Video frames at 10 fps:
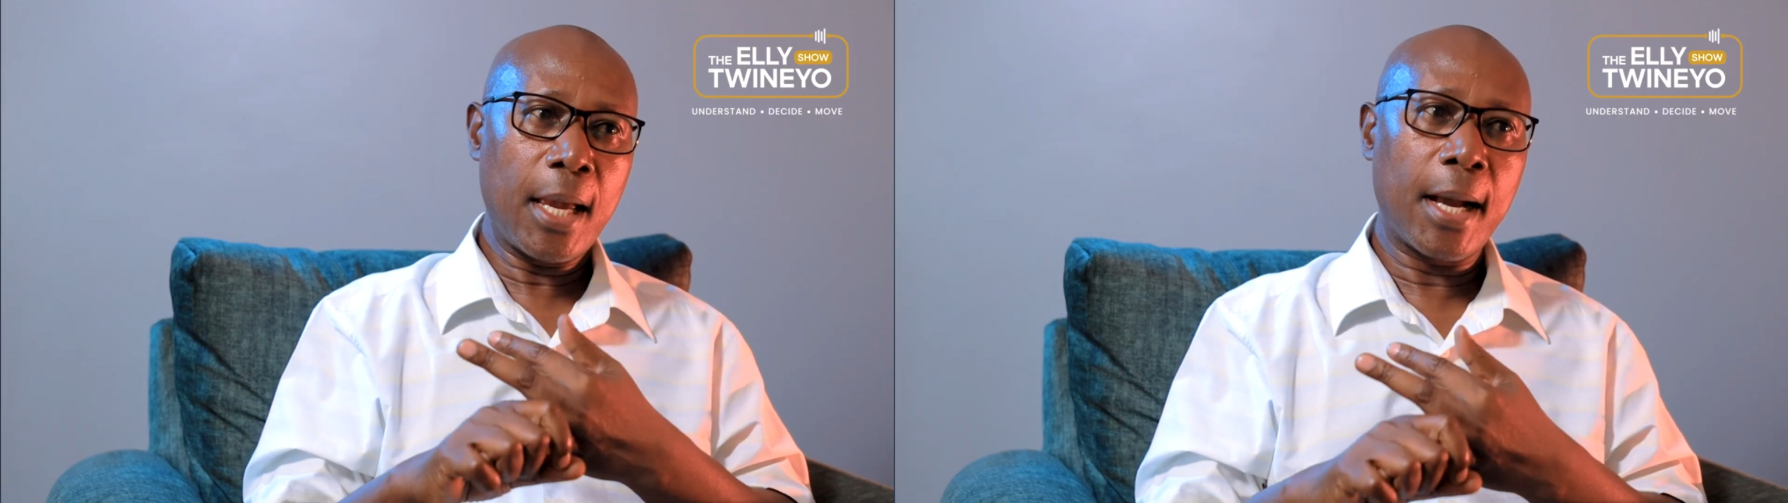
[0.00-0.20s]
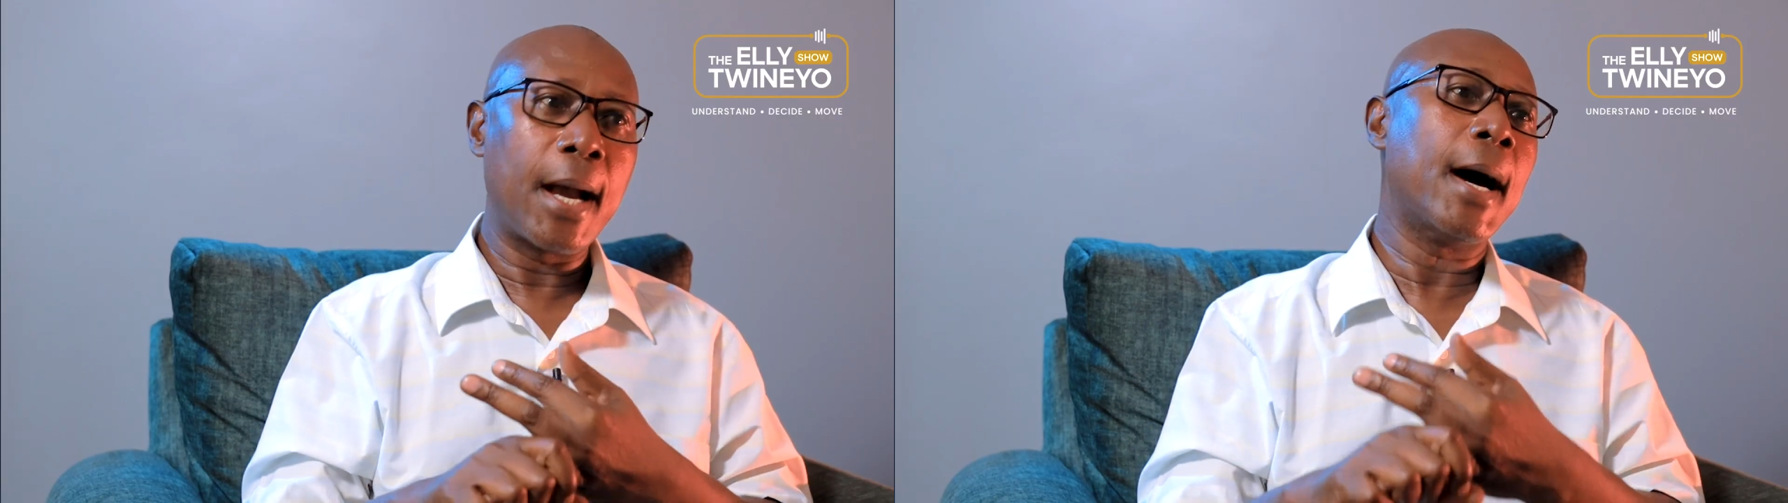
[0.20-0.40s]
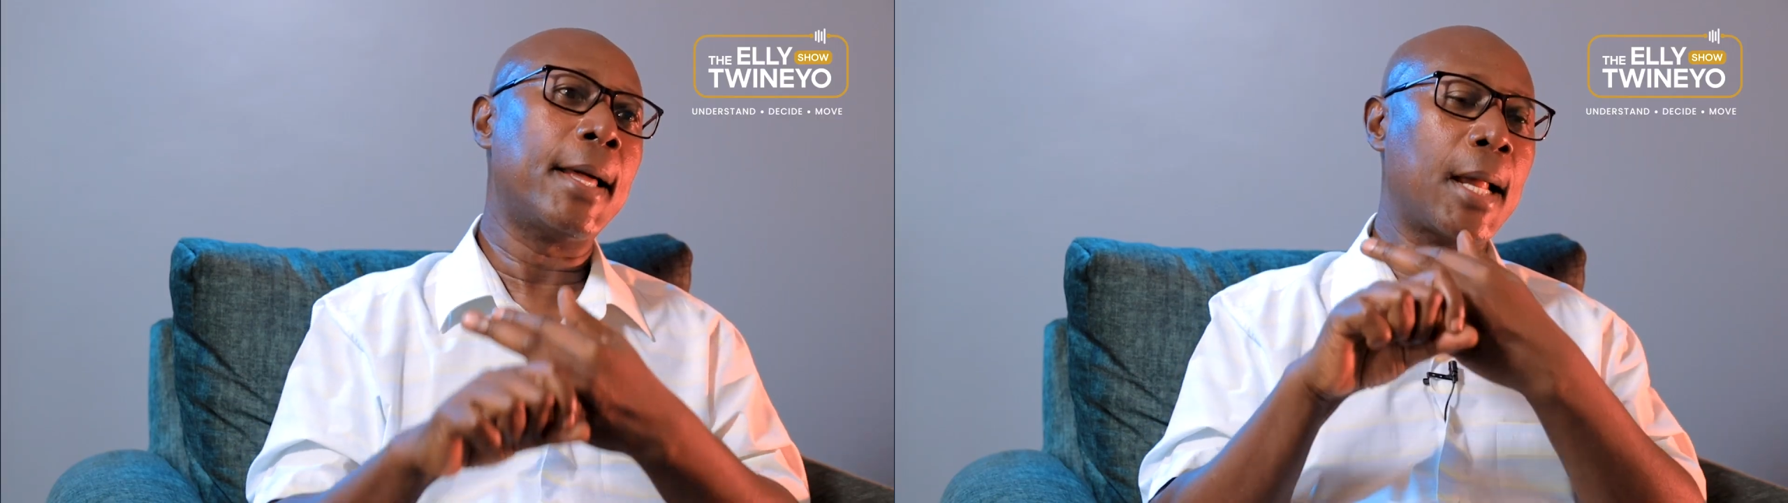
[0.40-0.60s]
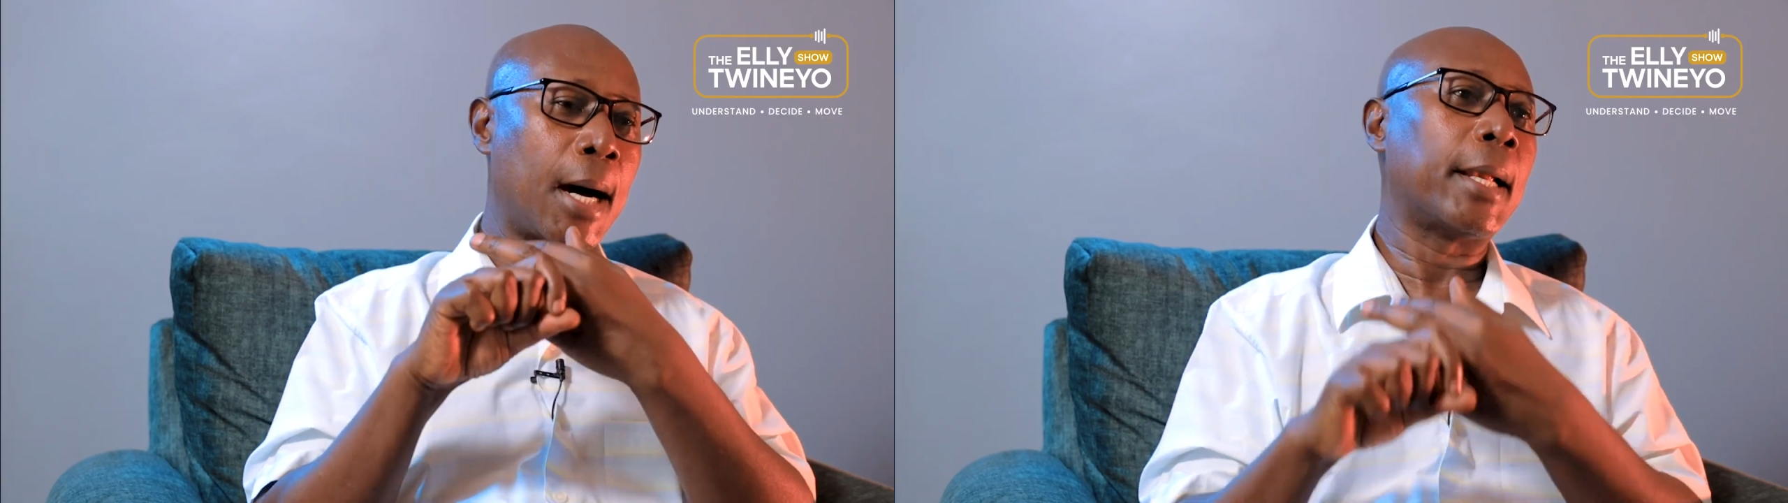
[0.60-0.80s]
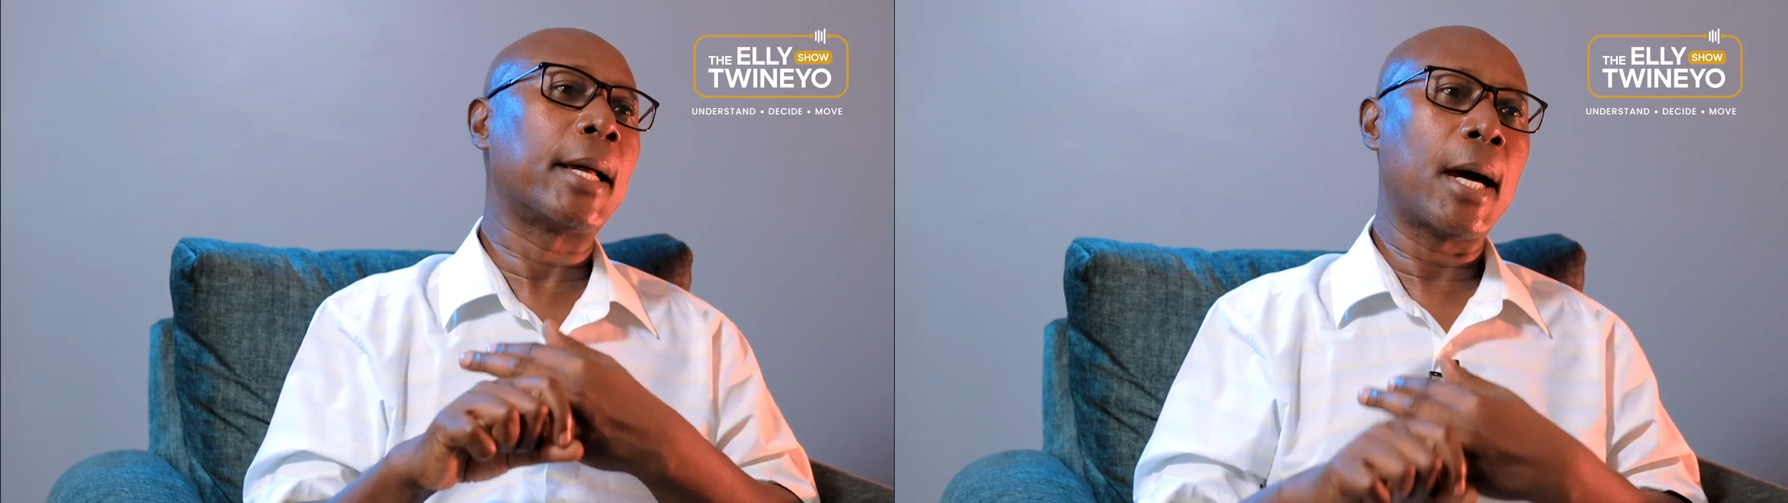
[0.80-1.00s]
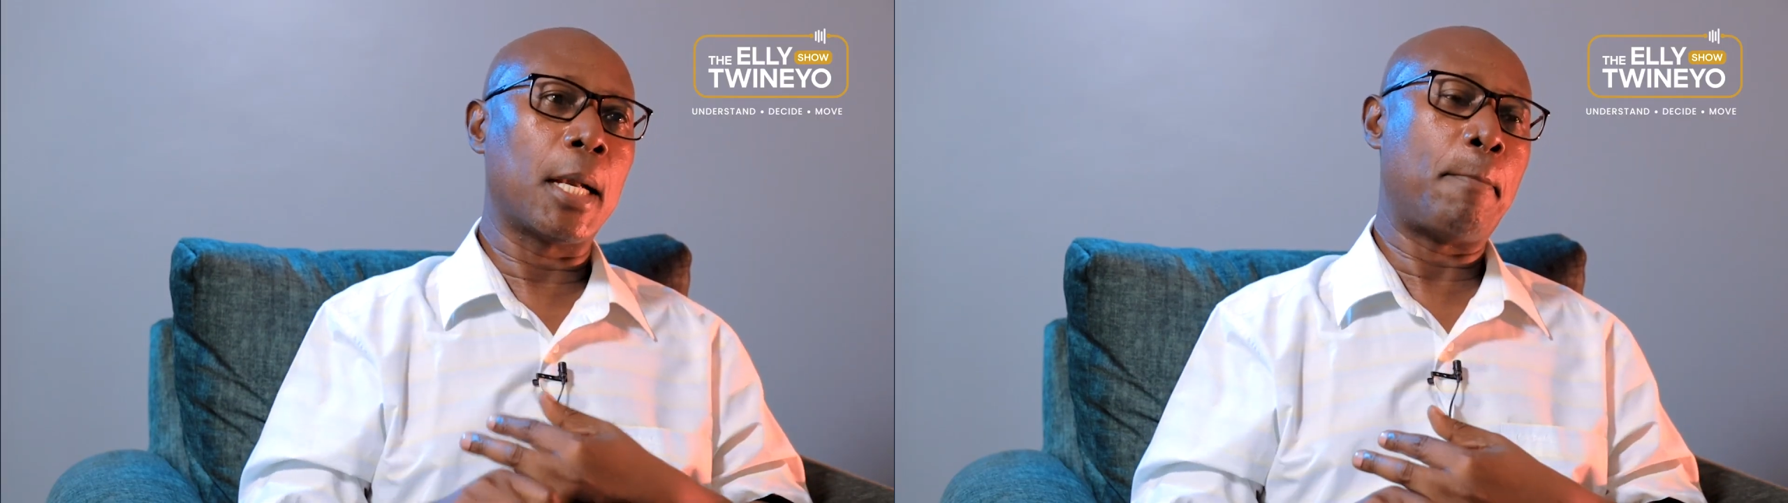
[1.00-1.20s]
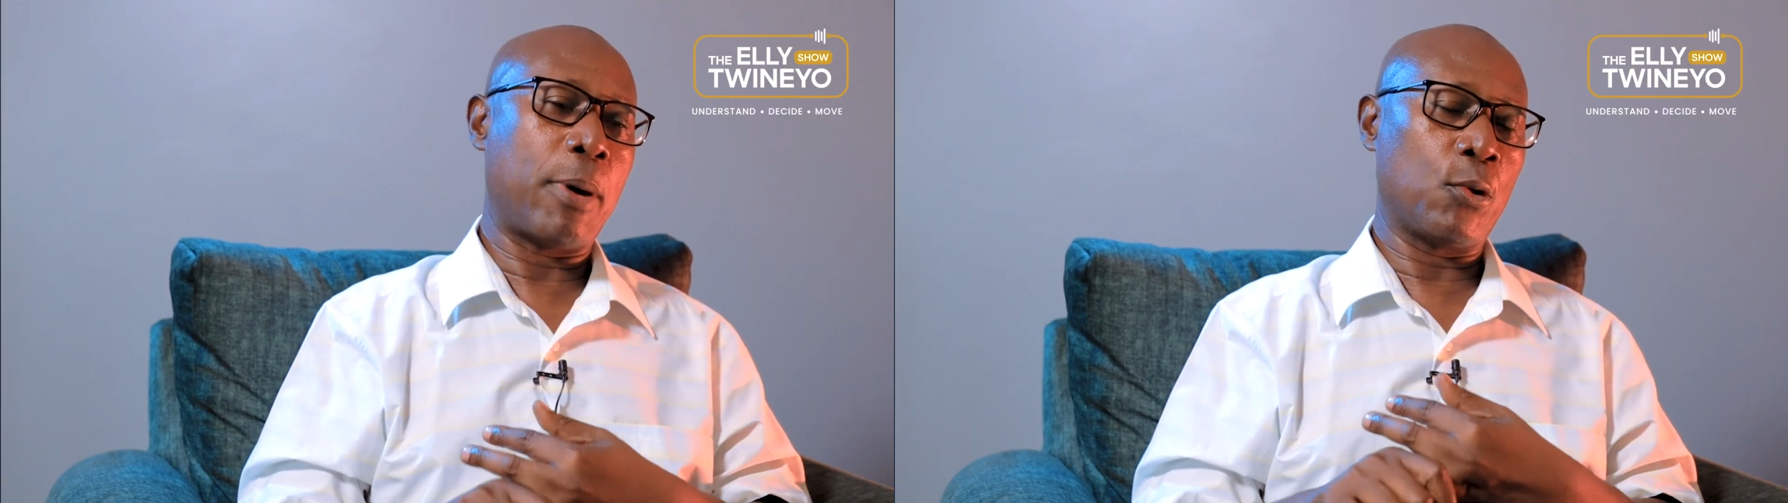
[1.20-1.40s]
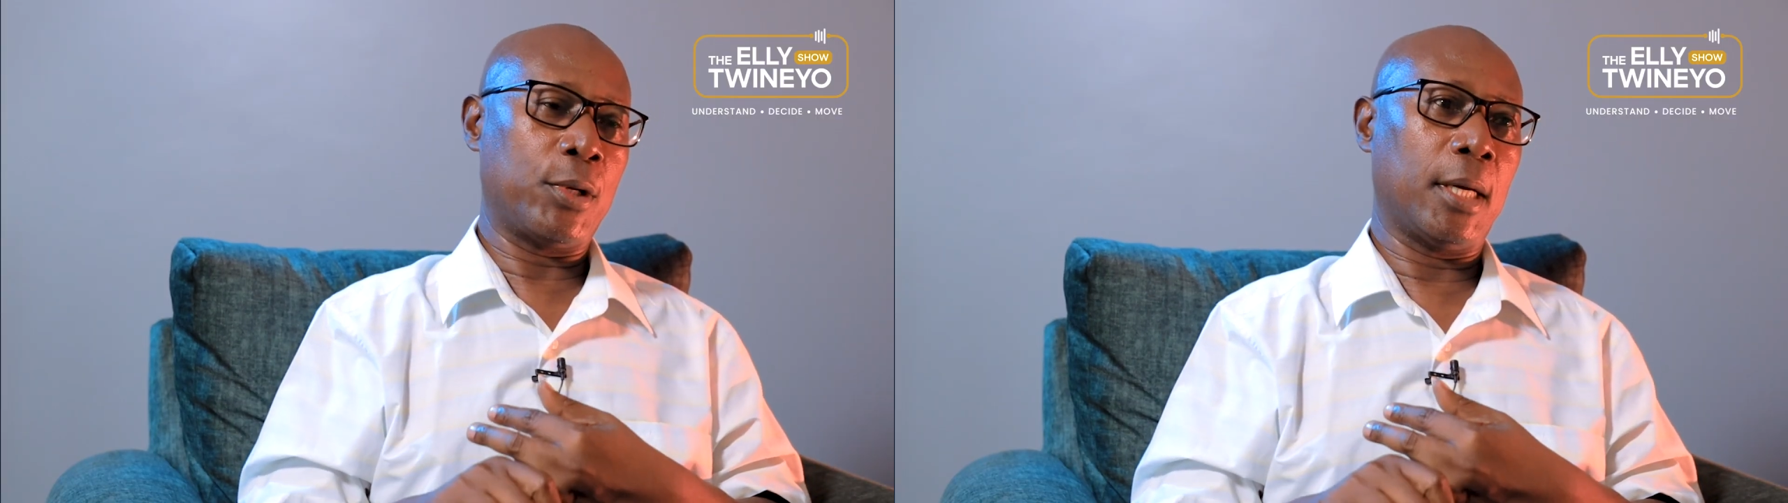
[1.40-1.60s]
a gun and
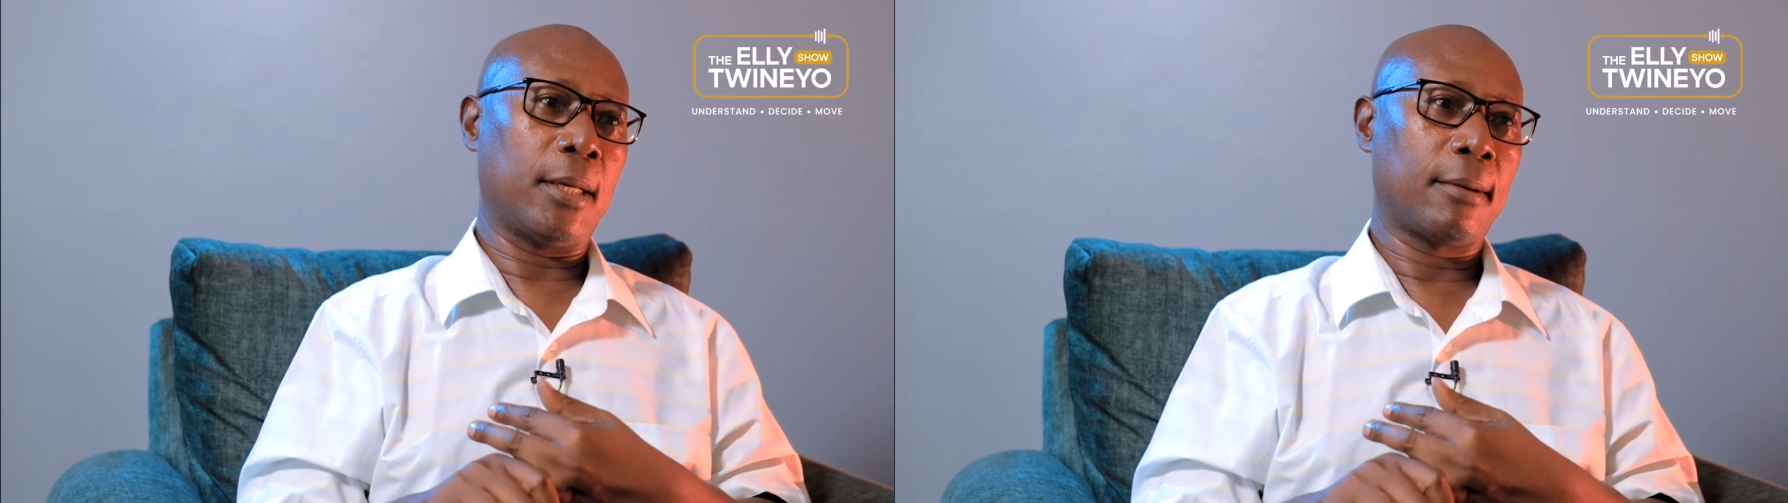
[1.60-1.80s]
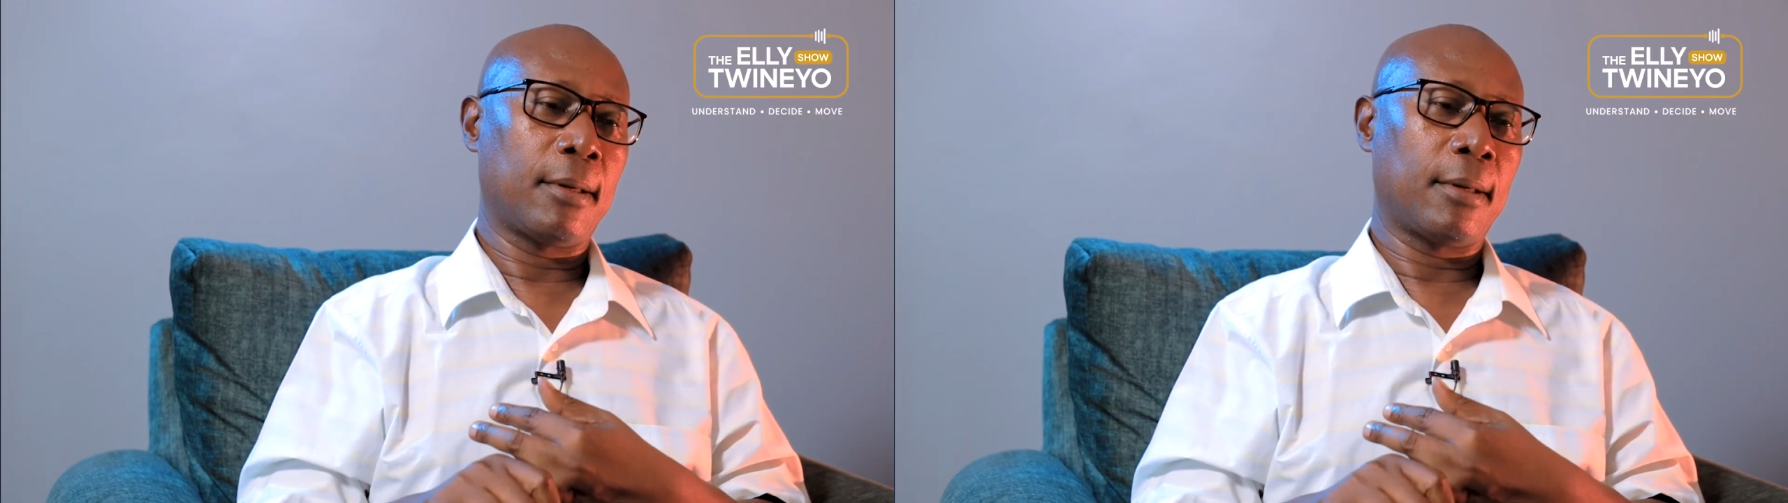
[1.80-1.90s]
gunpowder.